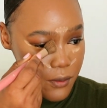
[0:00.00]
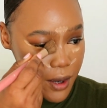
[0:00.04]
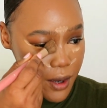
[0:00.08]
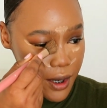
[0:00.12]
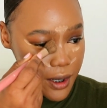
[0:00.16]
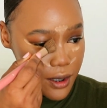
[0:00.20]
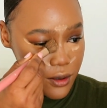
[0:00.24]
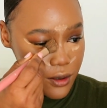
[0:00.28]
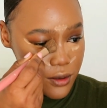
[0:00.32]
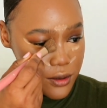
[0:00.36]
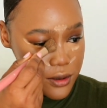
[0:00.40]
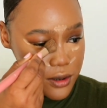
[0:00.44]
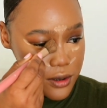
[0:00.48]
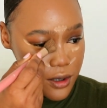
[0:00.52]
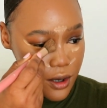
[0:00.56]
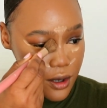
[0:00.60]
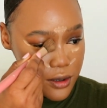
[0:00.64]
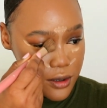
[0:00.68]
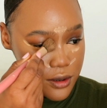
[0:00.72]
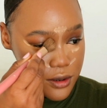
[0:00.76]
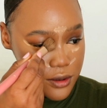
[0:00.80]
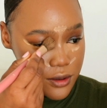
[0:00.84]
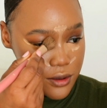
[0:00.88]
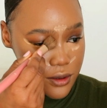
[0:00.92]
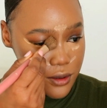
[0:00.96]
my nose
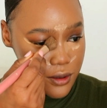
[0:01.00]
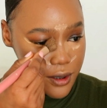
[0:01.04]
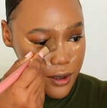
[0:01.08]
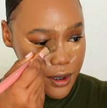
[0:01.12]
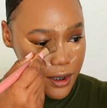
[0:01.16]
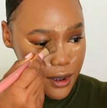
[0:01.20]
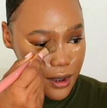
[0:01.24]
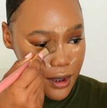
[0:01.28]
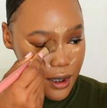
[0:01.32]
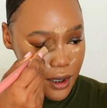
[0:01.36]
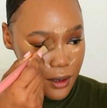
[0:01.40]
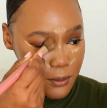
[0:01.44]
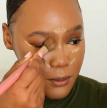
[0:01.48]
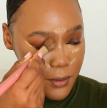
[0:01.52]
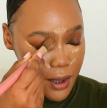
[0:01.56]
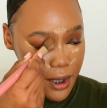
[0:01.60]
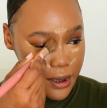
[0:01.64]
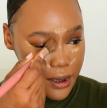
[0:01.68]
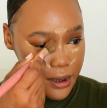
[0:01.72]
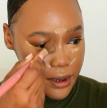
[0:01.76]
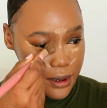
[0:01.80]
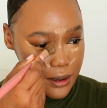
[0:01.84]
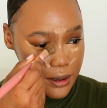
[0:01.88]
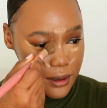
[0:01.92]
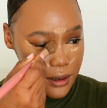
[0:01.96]
contour in that
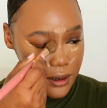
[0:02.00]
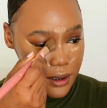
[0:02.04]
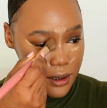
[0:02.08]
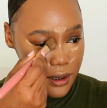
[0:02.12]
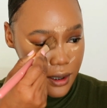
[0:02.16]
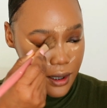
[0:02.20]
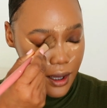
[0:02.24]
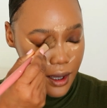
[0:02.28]
manner.